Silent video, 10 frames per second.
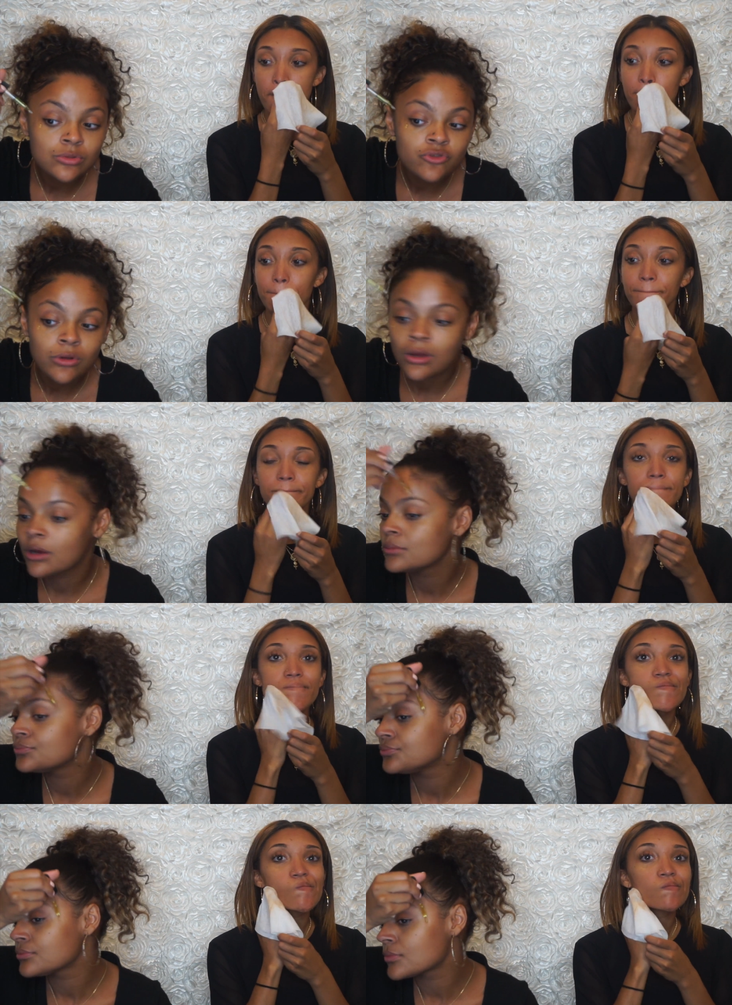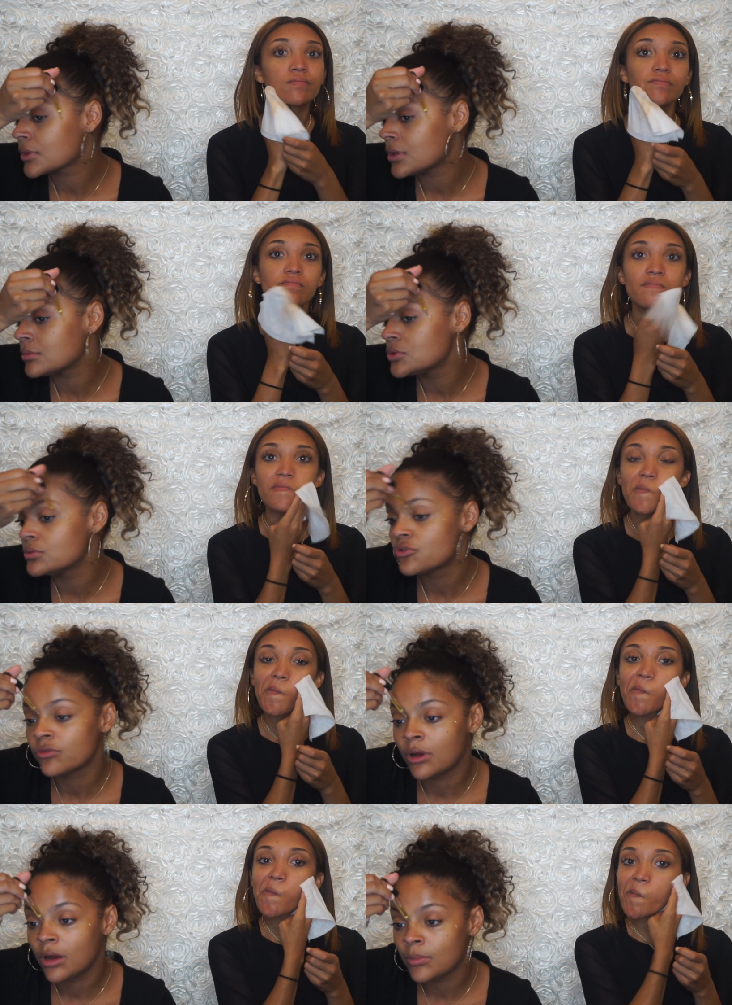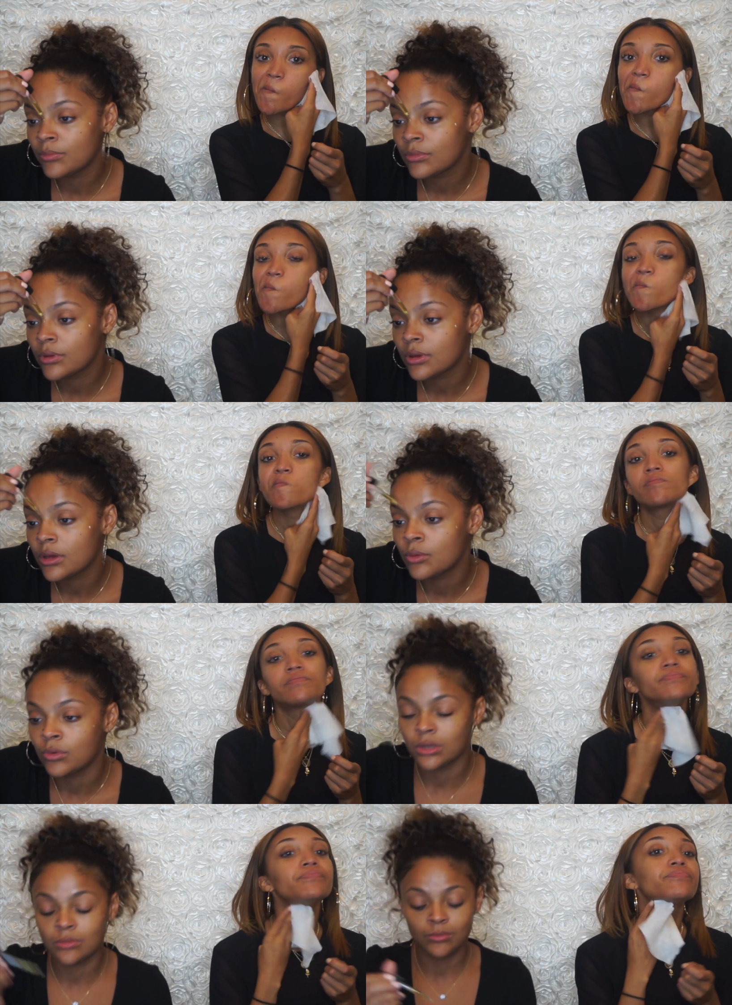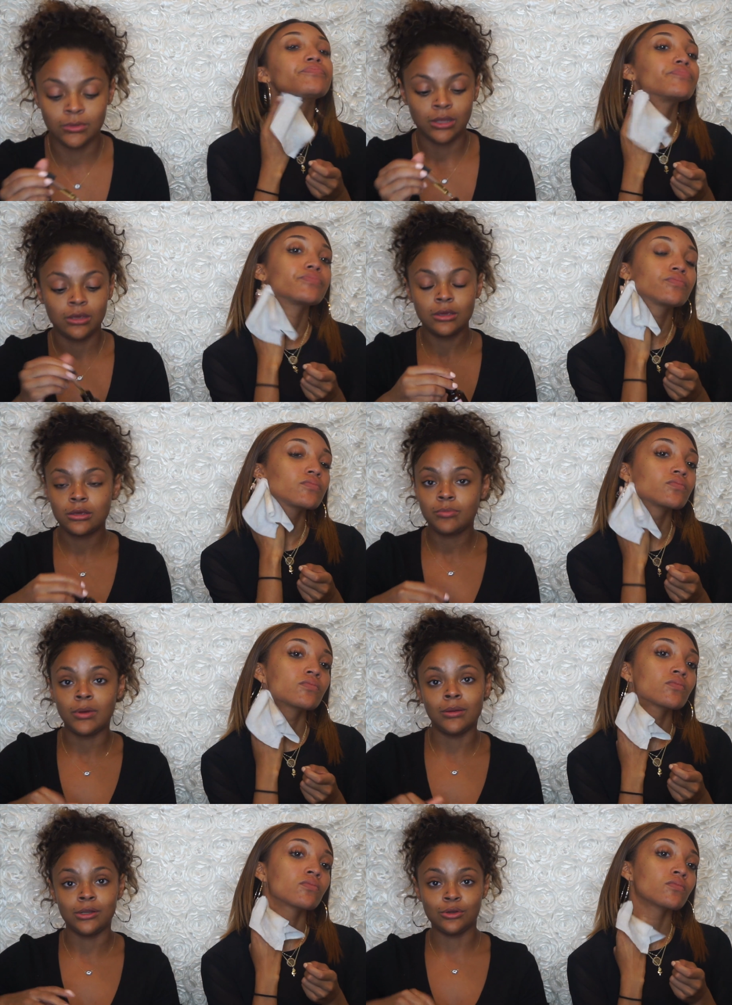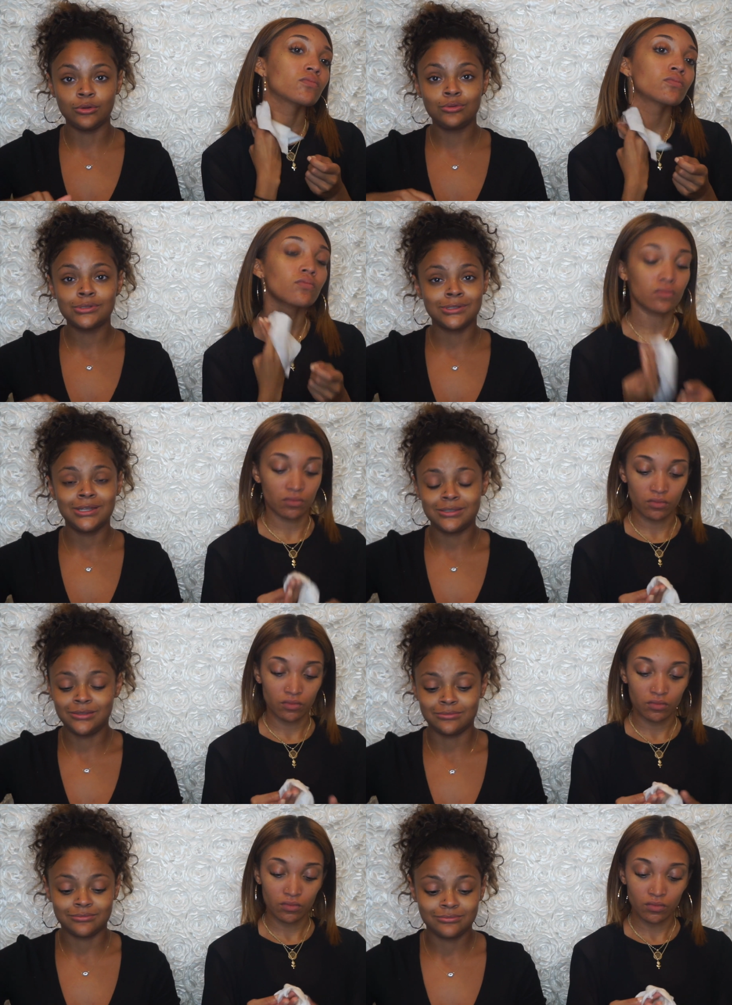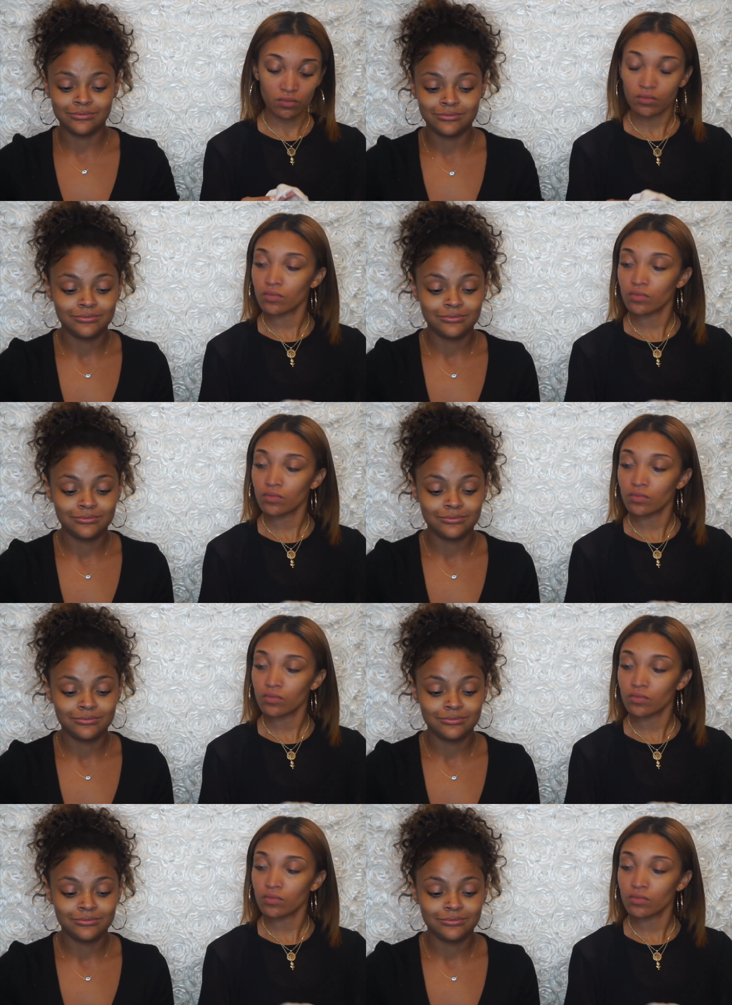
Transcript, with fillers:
Speaker 1: I'm gonna do a drop. I'm gonna do a drop, and when I'm like bonos, and that's it.